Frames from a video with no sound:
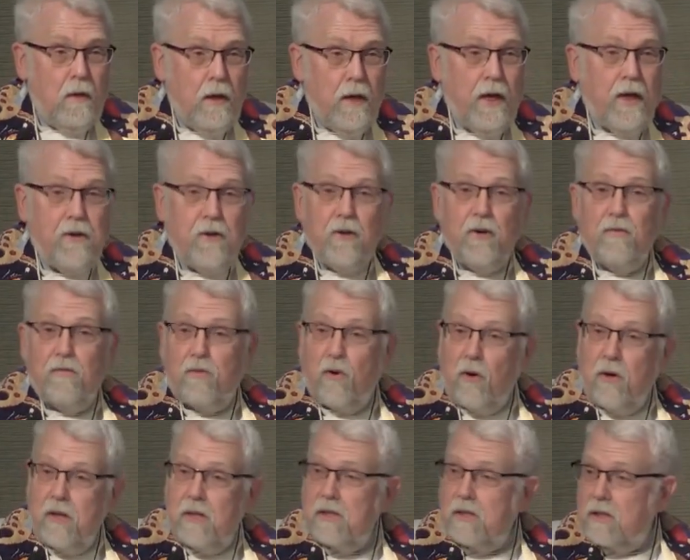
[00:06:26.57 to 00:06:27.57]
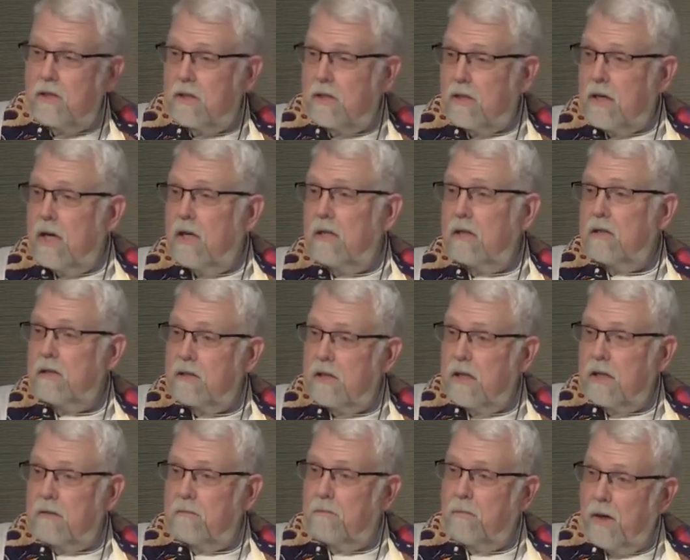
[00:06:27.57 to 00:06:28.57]
And her voice sounds
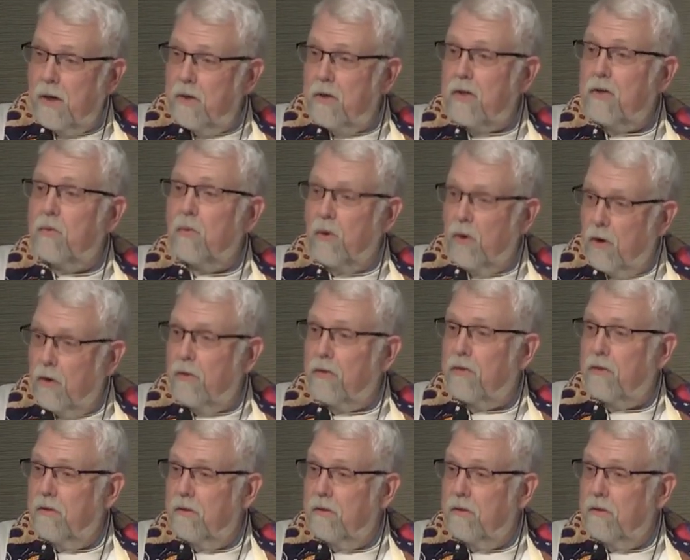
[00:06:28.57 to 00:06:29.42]
like Marty Worth.